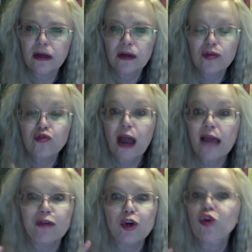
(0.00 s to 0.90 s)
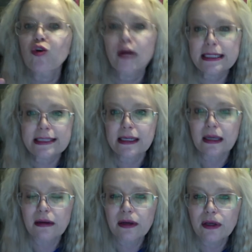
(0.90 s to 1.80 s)
drive you
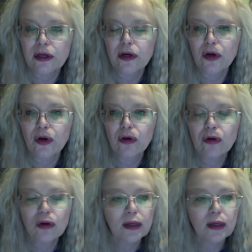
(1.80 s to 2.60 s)
crazy, you know?